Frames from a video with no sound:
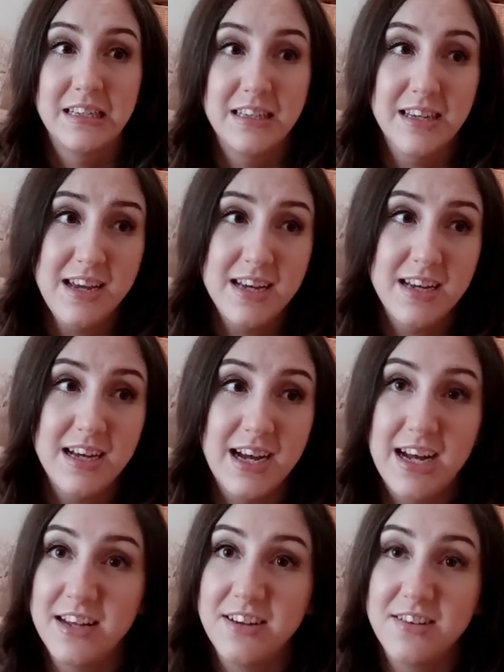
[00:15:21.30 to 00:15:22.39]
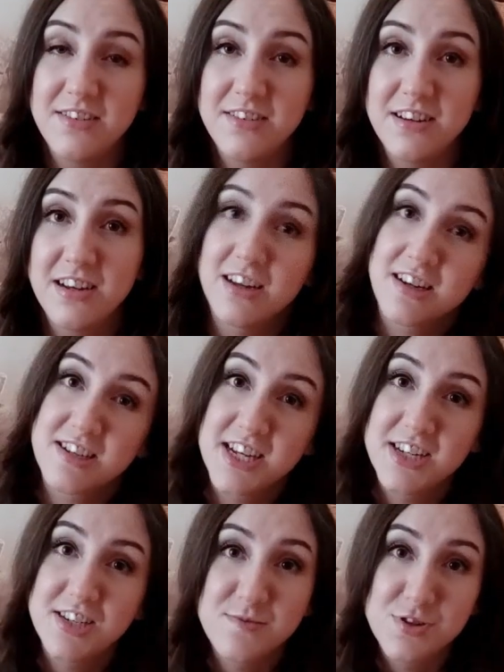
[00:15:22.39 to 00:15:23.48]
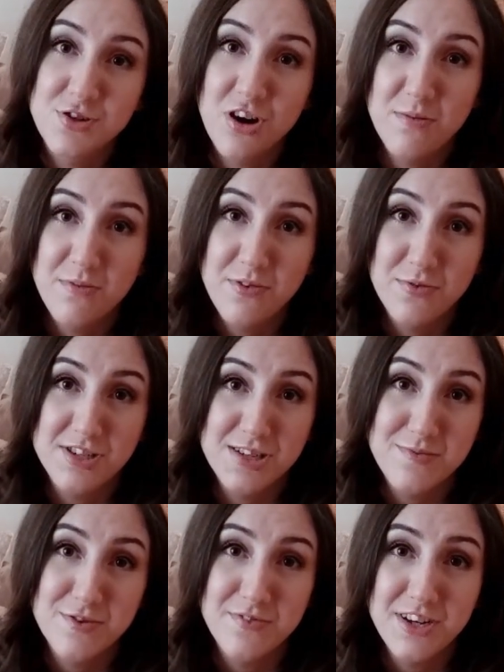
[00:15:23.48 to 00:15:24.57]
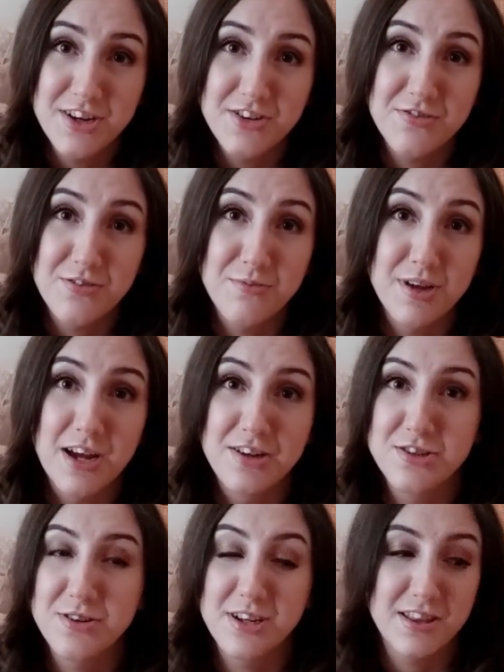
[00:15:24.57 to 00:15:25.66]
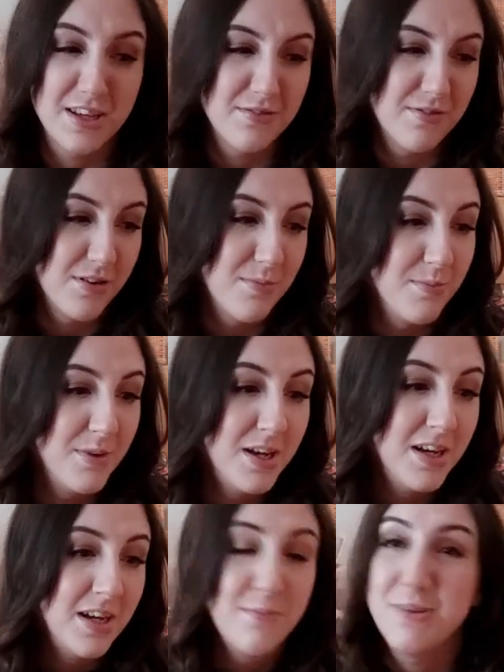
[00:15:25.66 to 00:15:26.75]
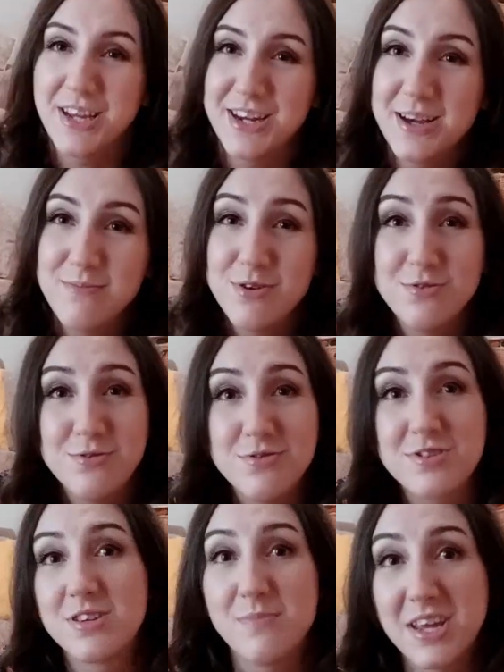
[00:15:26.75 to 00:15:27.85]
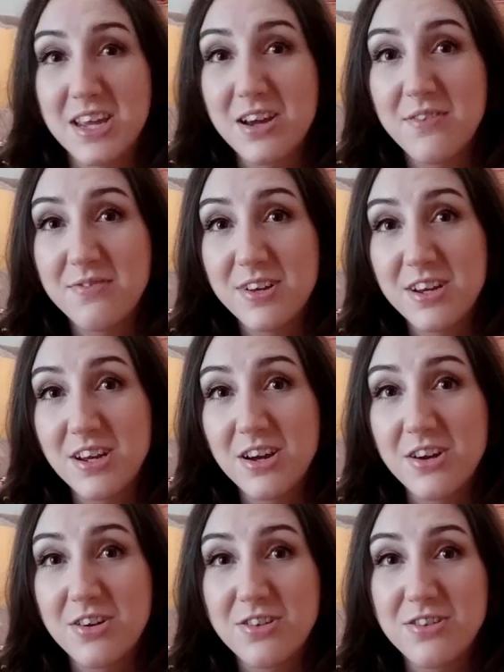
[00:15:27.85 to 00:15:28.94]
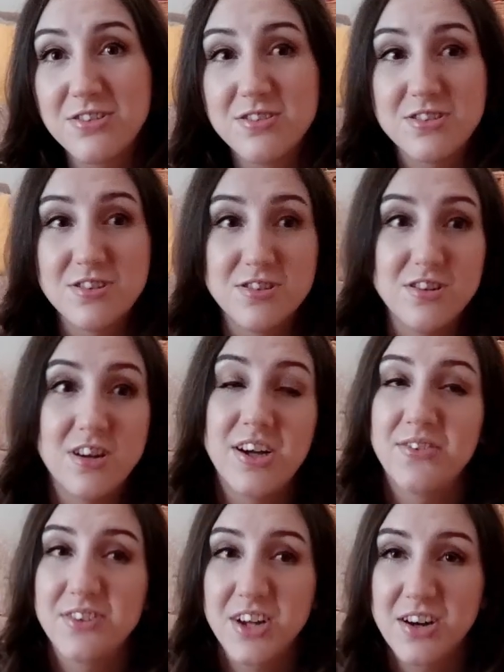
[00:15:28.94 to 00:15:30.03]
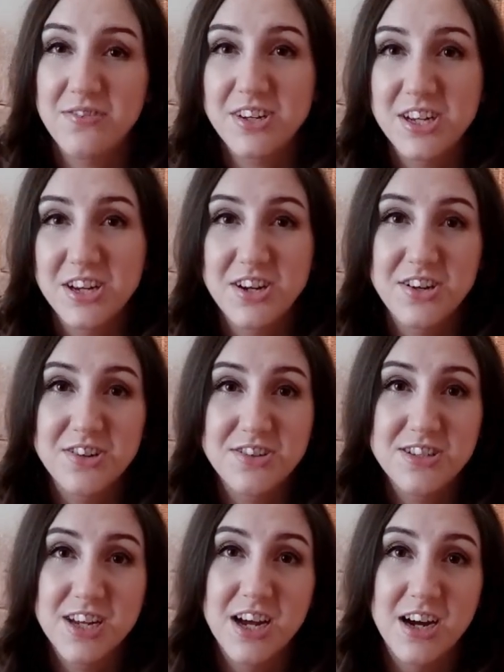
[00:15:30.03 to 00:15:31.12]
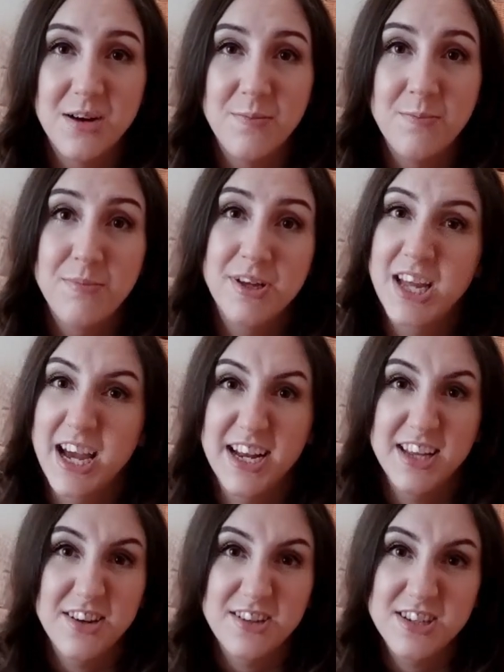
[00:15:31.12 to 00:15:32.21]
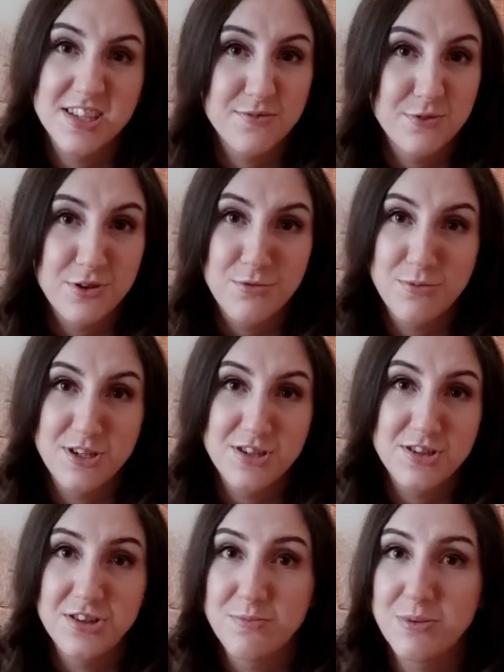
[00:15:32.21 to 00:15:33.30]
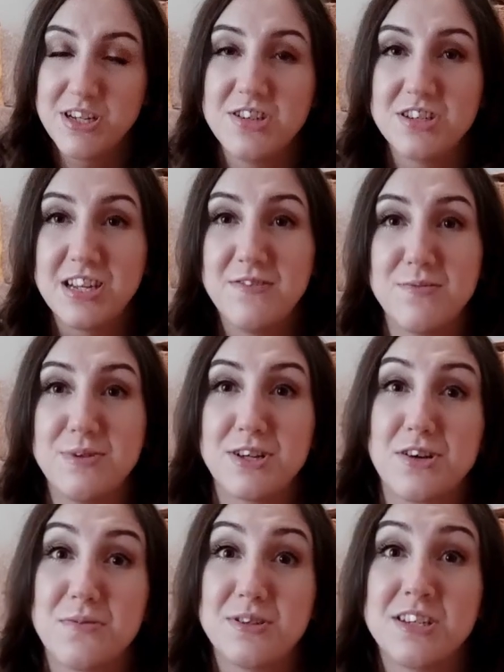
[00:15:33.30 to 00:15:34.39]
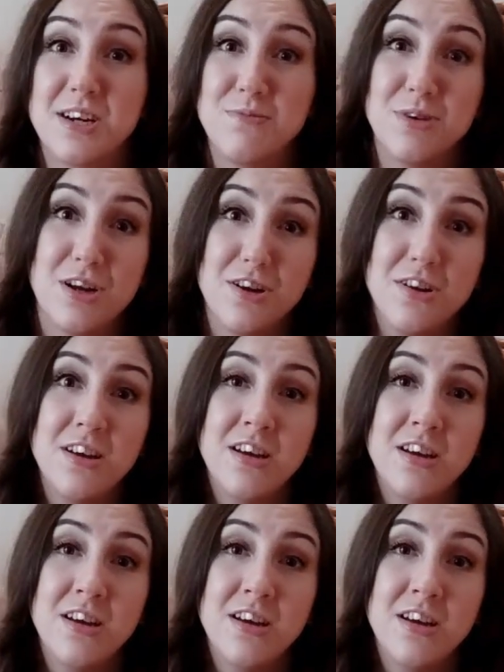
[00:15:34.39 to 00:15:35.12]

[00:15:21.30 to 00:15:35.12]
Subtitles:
Yeah, and like I said, subscribe if you want to see more videos from me. I do anything from B&M hauls to makeup videos to lifestyle videos, but yeah, any ideas of what you want me to do, please just leave them in the comments down below.